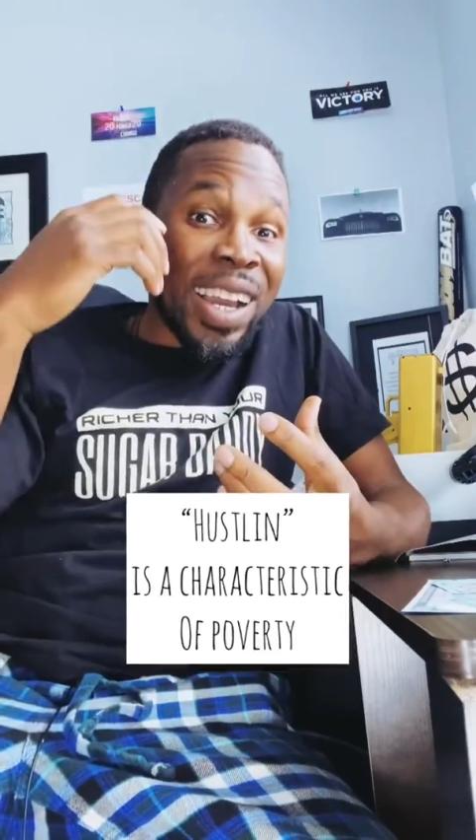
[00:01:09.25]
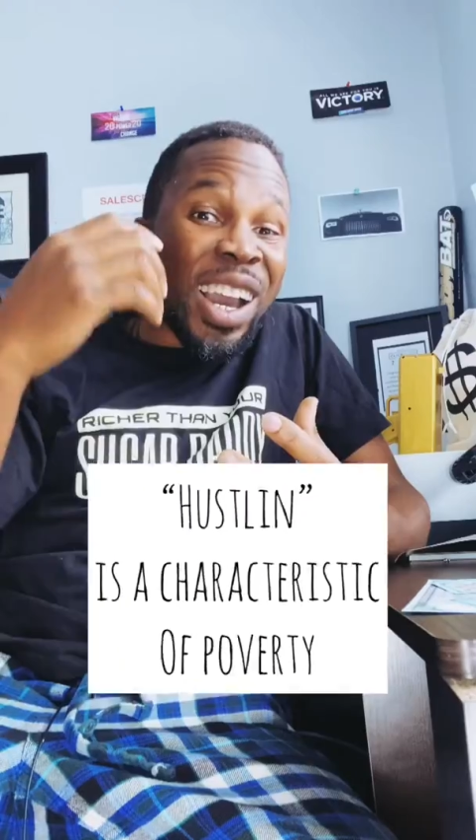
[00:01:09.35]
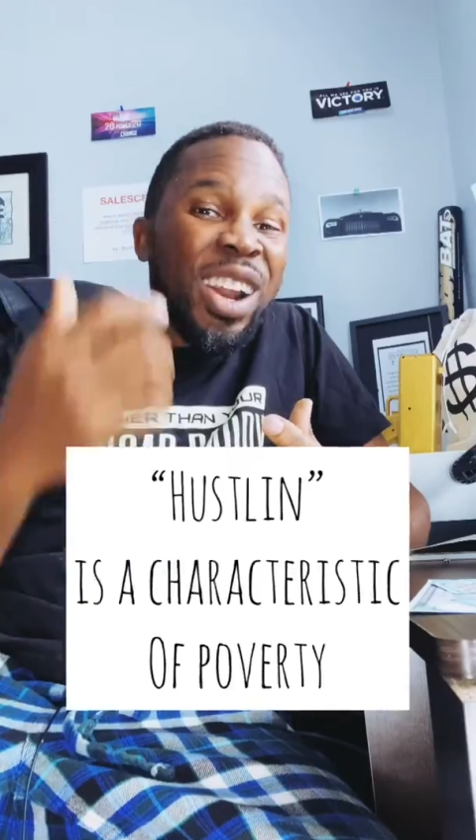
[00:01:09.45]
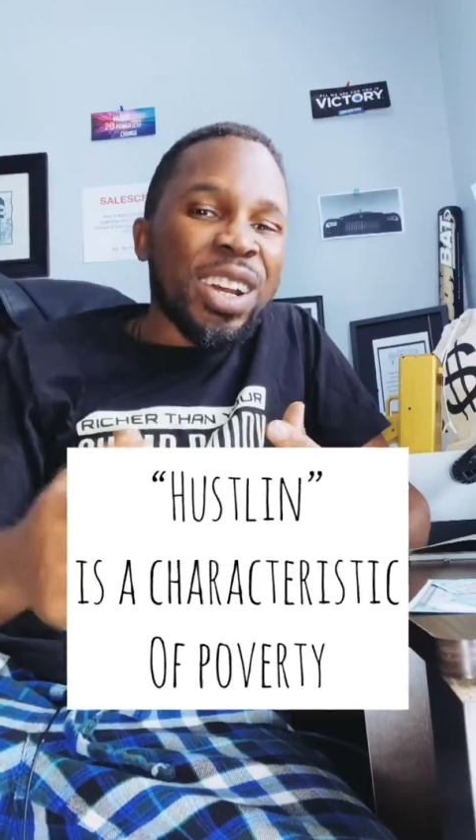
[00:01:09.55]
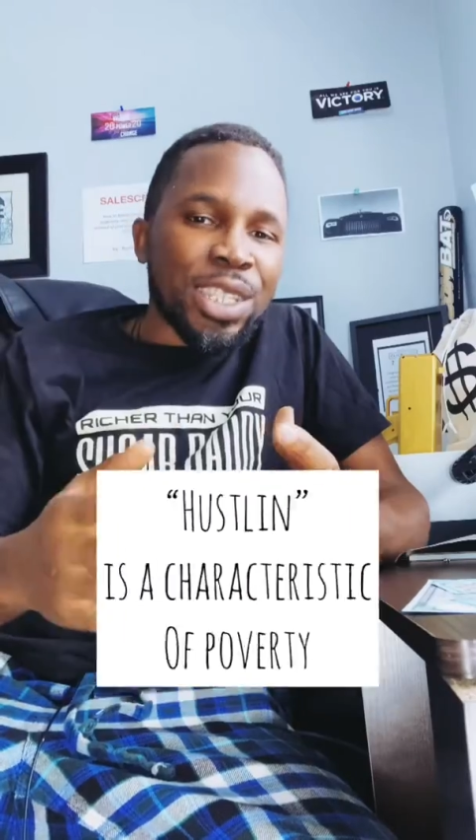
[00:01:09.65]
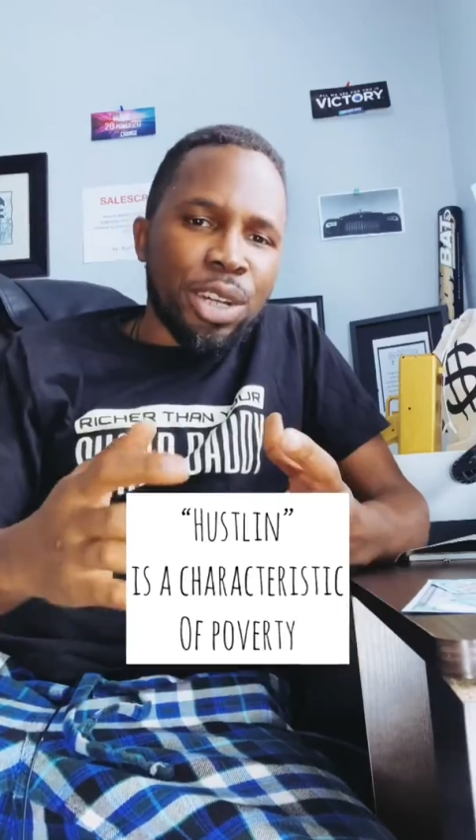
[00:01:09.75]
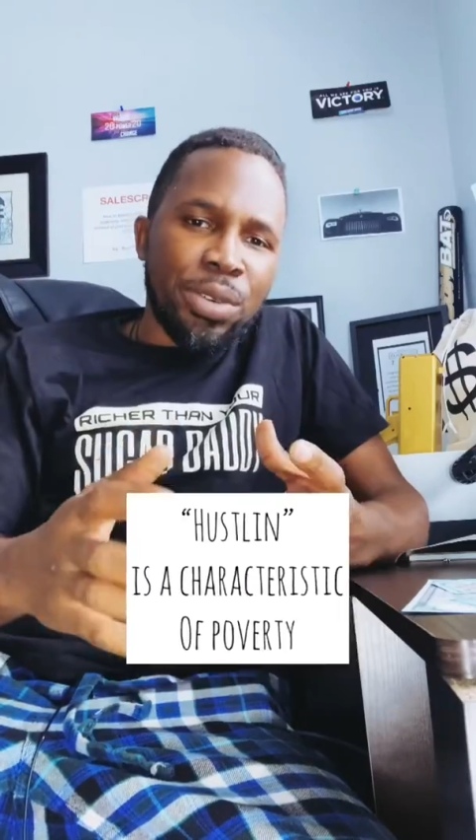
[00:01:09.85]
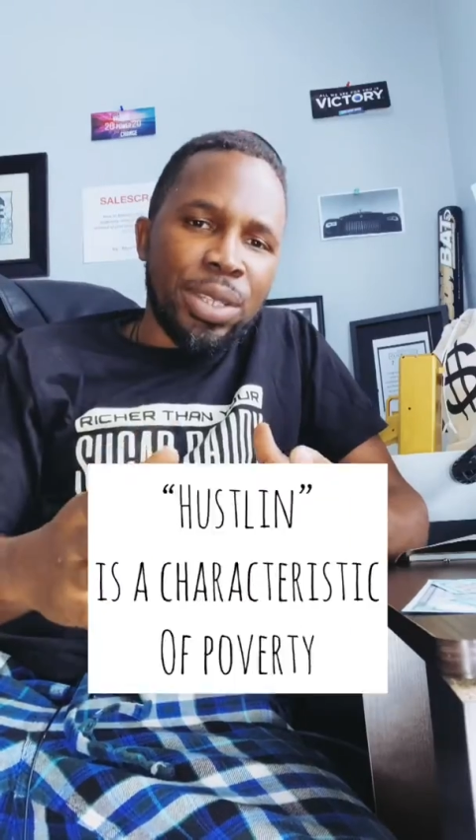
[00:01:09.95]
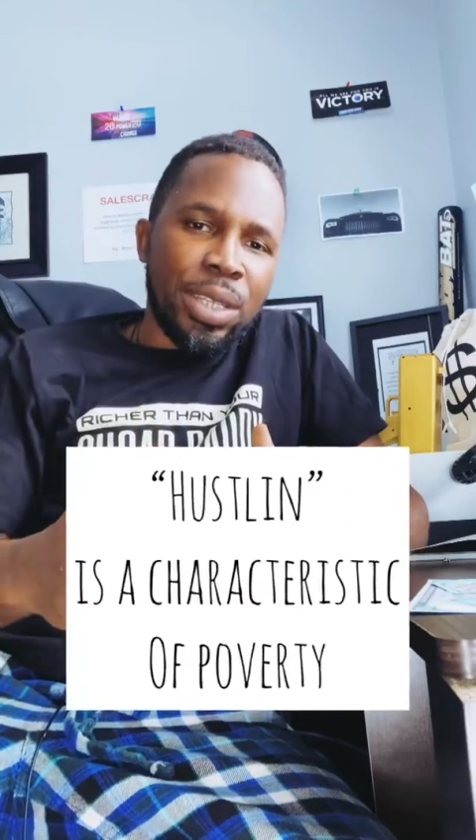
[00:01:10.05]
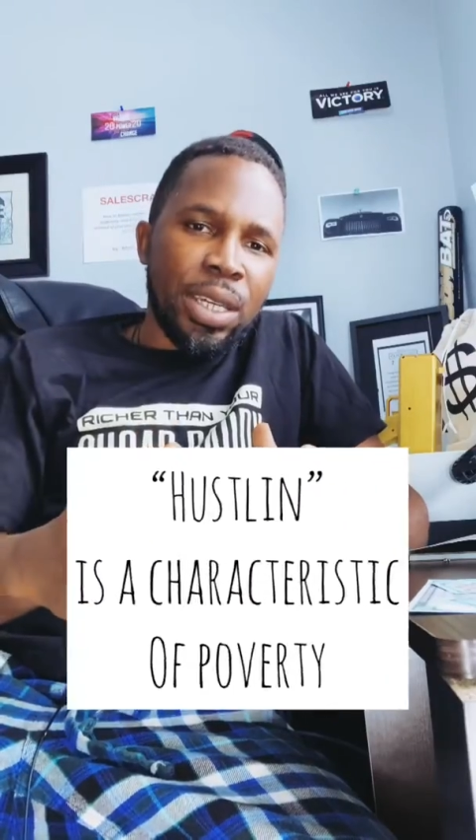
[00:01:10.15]

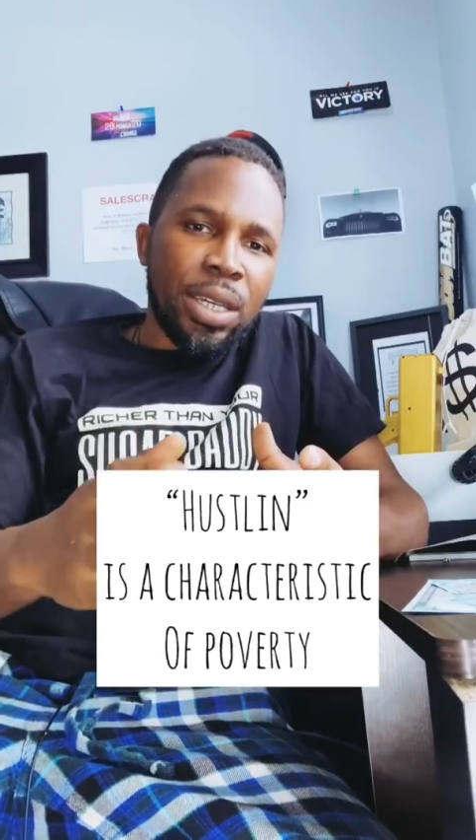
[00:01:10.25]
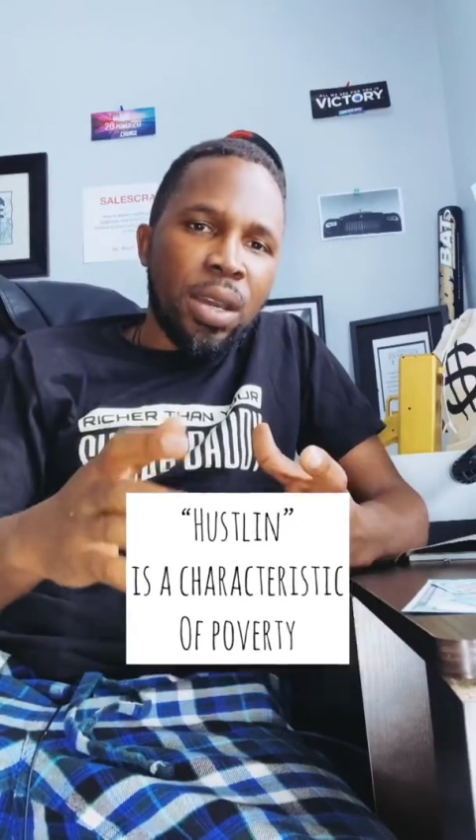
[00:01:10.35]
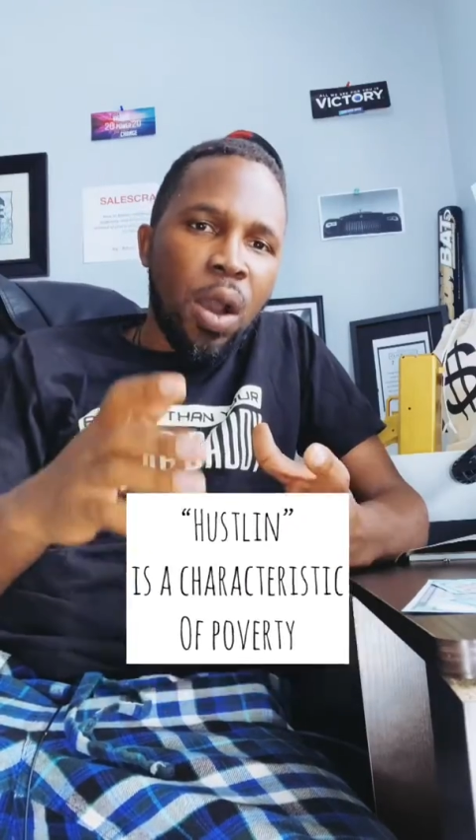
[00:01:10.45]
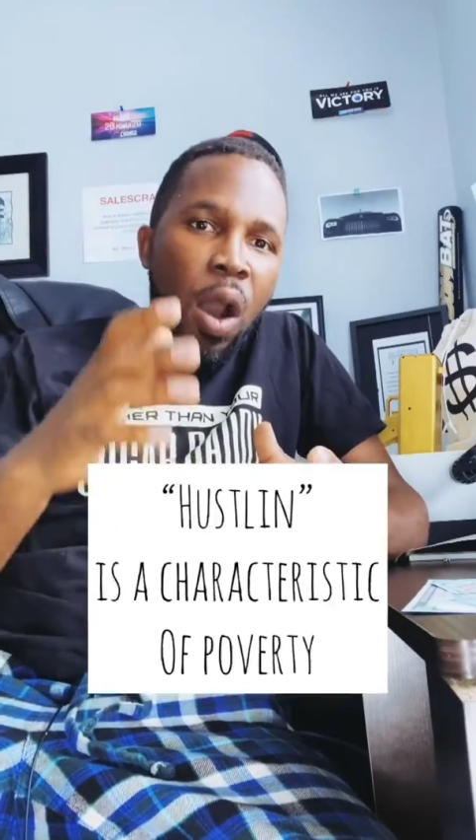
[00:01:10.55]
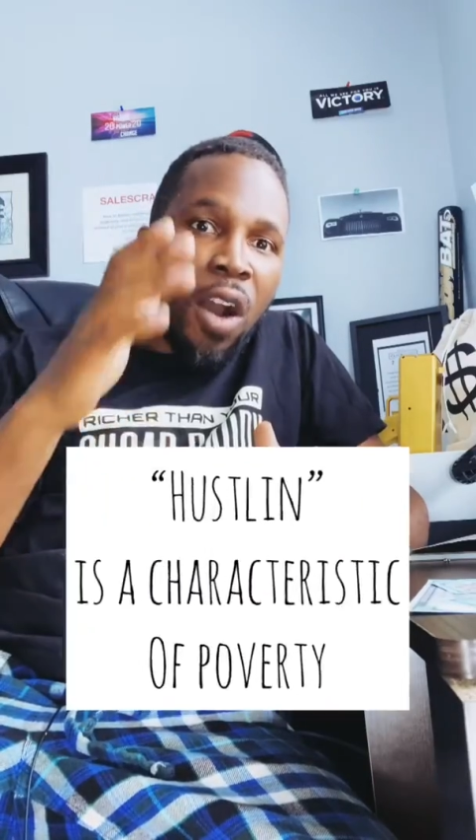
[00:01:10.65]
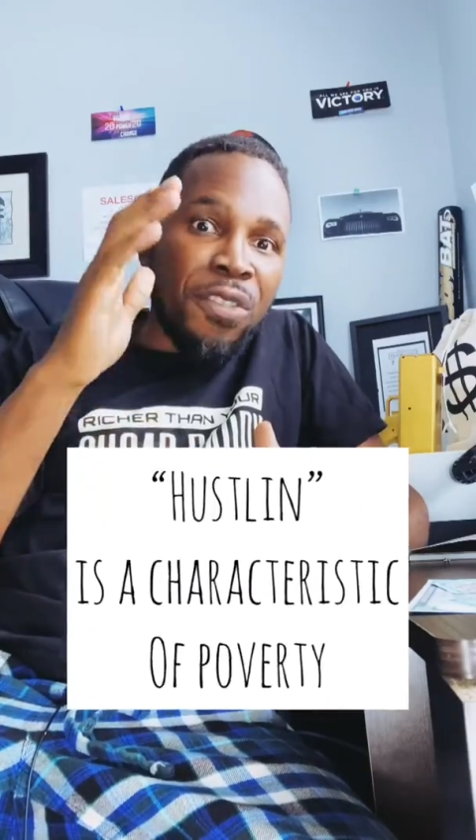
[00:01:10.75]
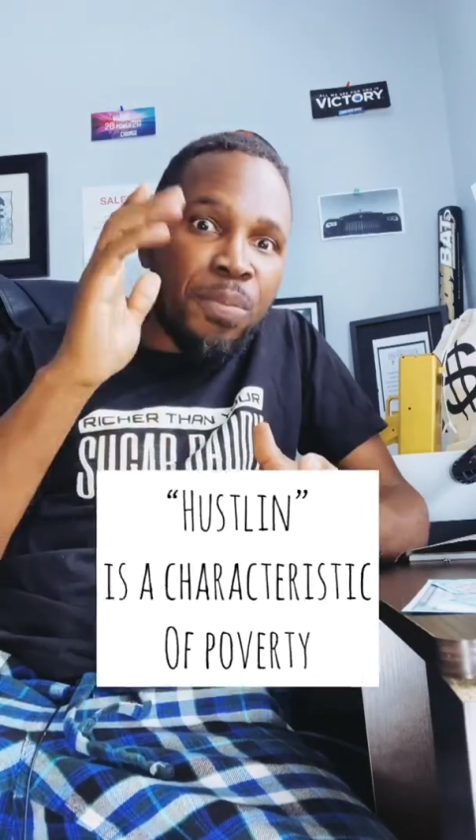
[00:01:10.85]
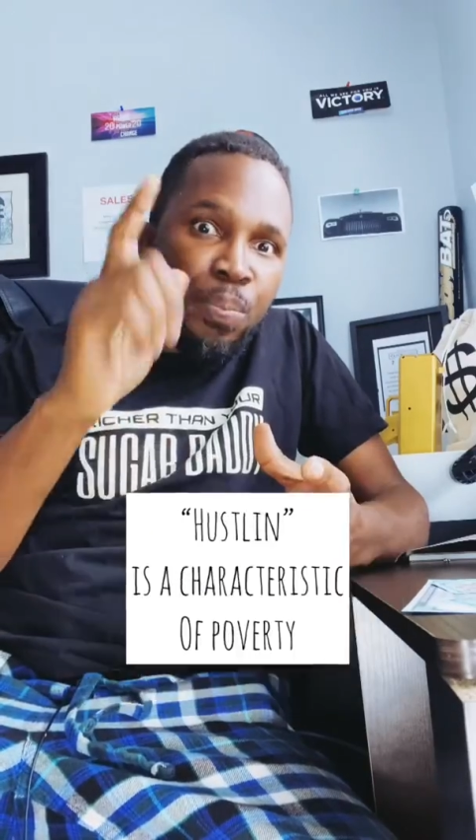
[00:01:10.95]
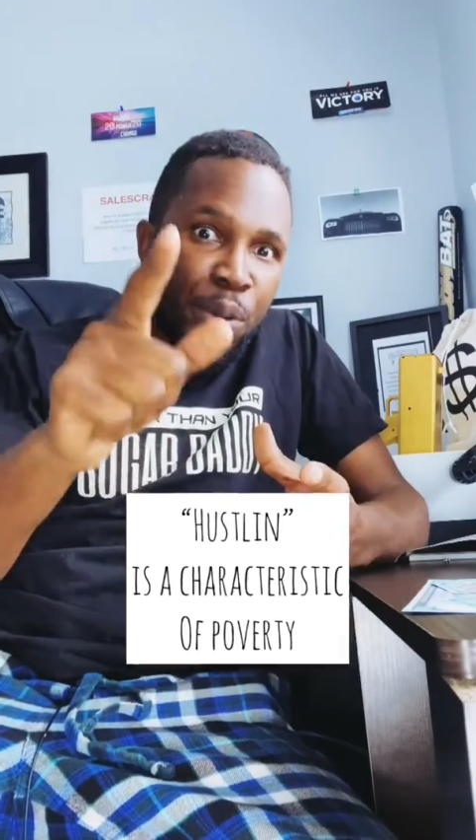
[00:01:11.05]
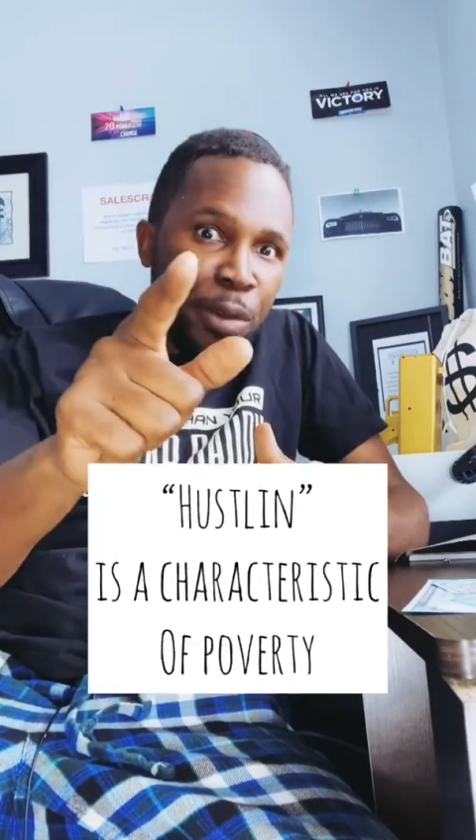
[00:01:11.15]
characteristic of
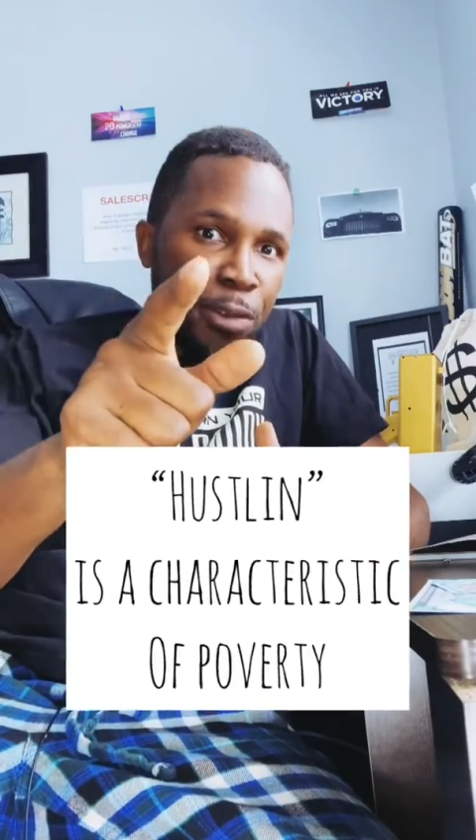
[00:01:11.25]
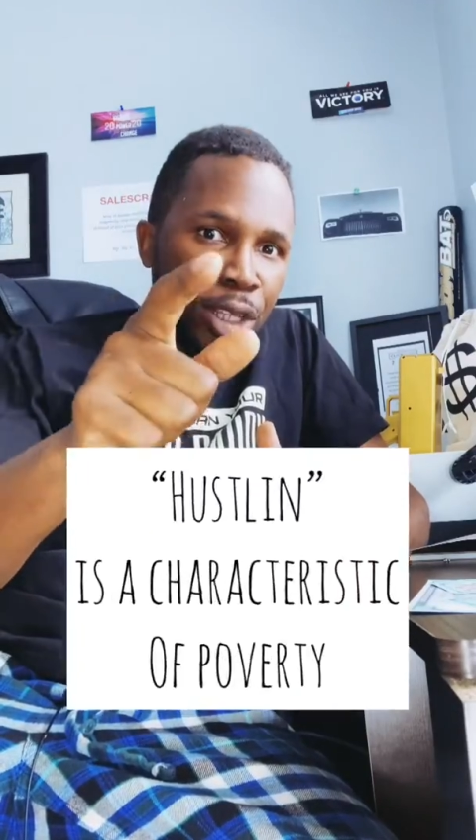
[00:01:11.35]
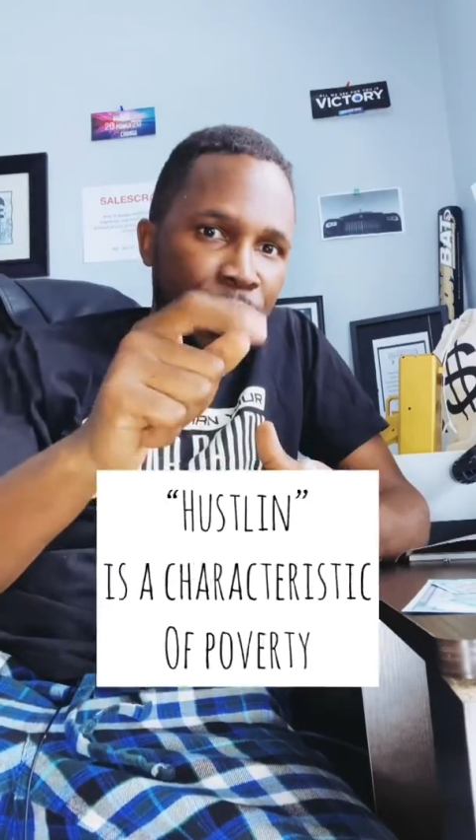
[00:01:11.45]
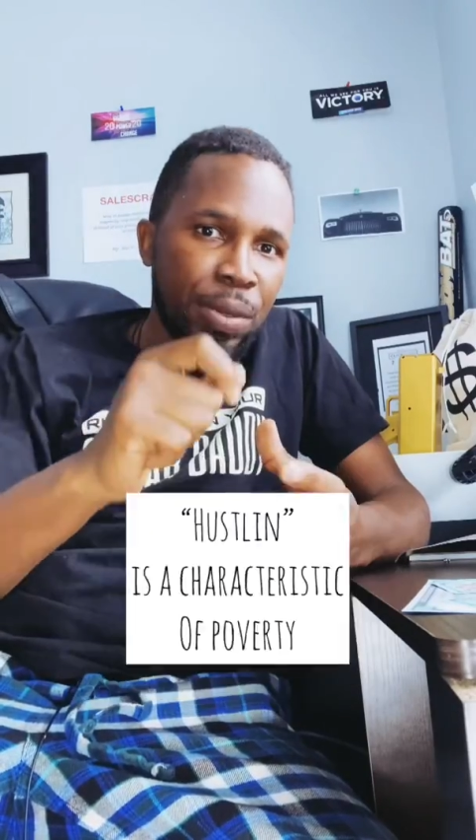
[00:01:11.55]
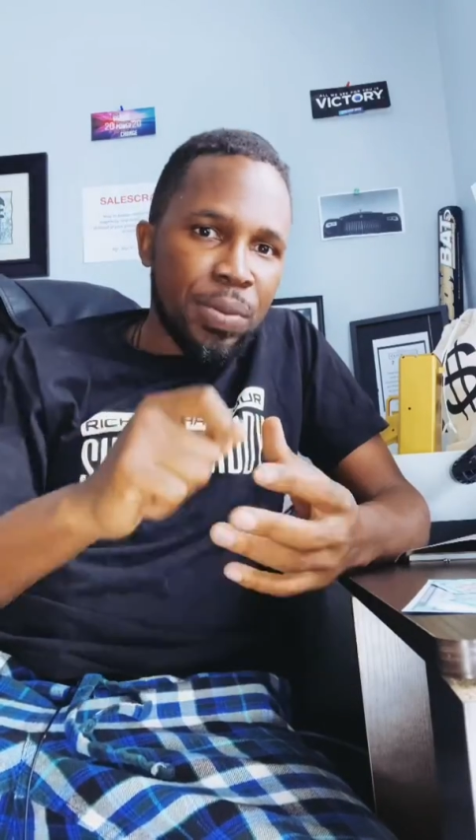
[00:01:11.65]
poverty.